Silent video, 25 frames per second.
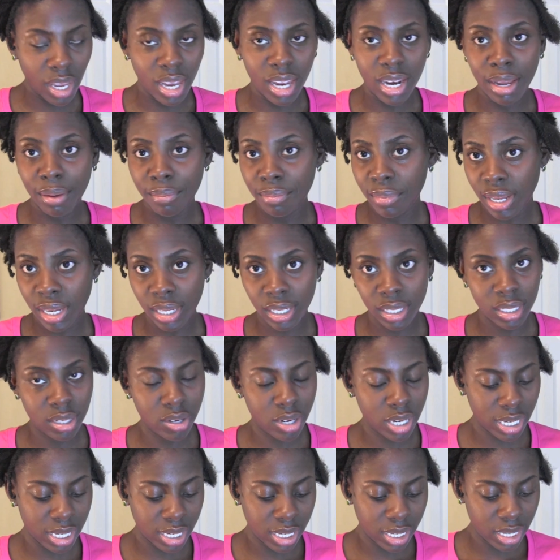and I'm not
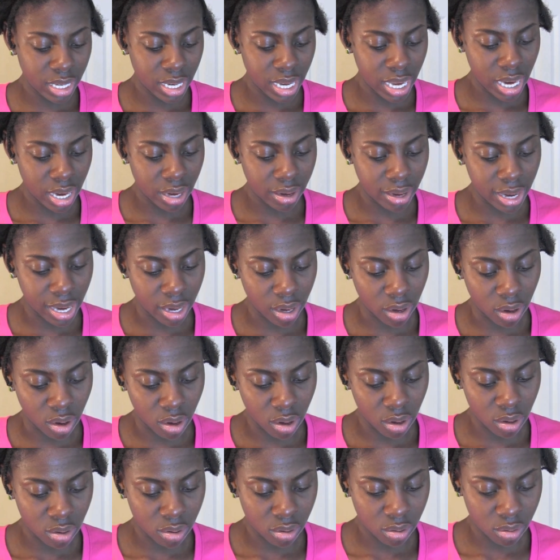cutting the hair at
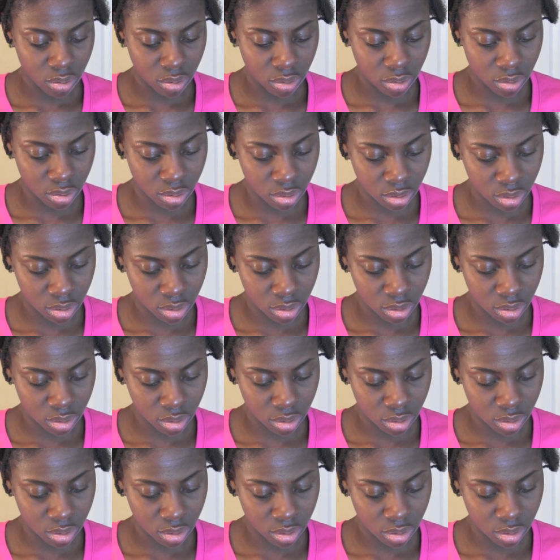all.